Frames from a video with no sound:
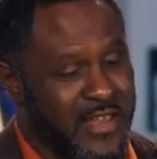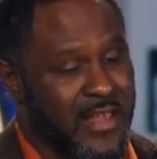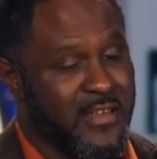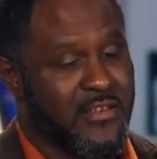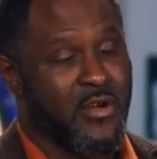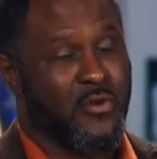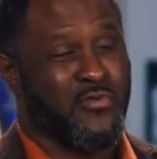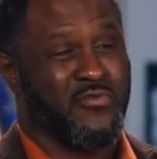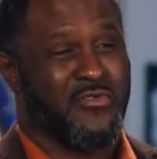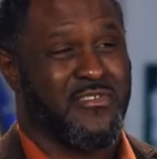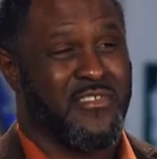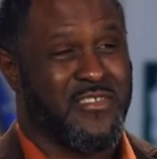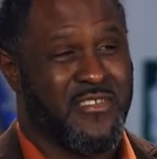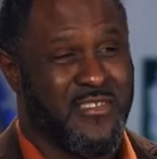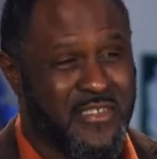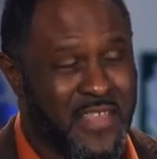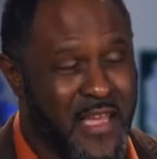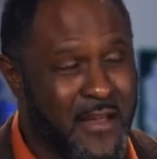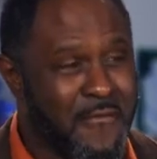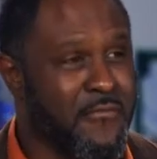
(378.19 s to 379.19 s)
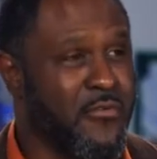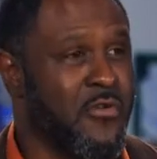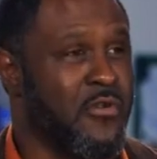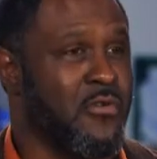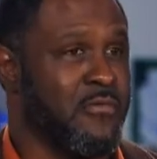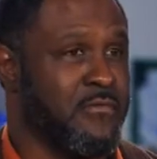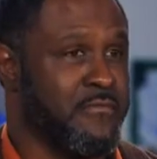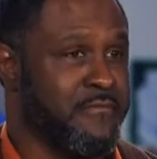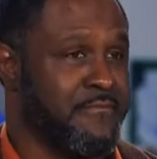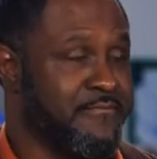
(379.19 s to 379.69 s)
I know
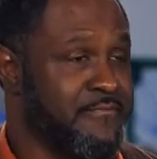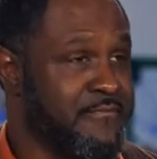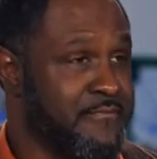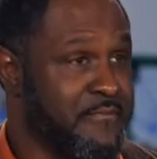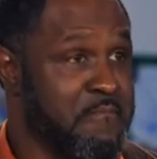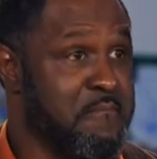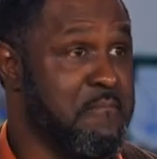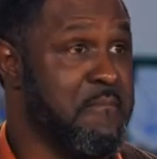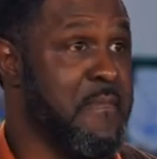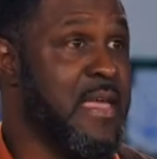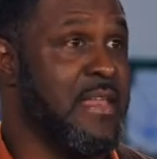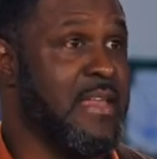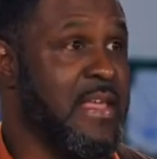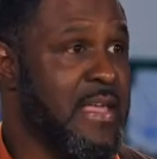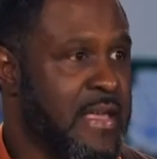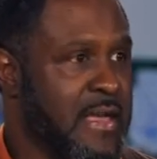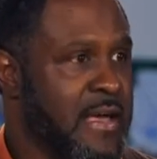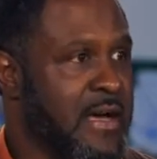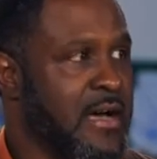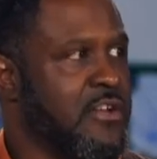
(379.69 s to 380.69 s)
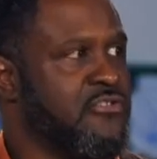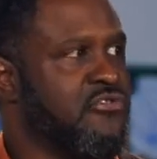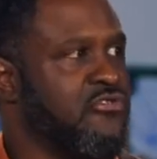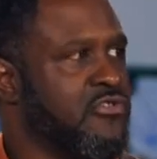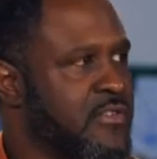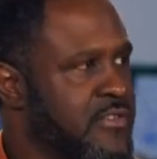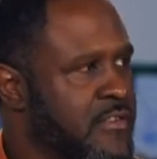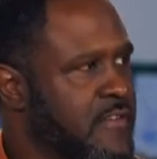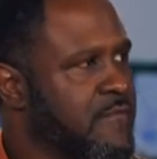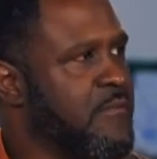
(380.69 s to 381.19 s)
many
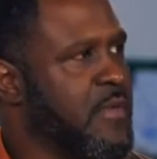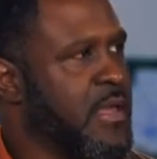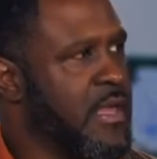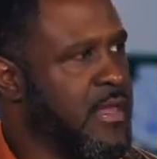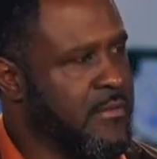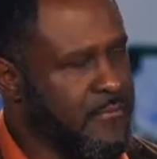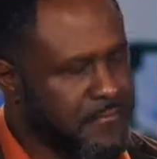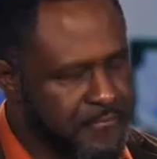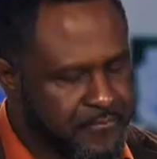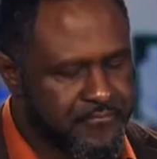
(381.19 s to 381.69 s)
hundreds of men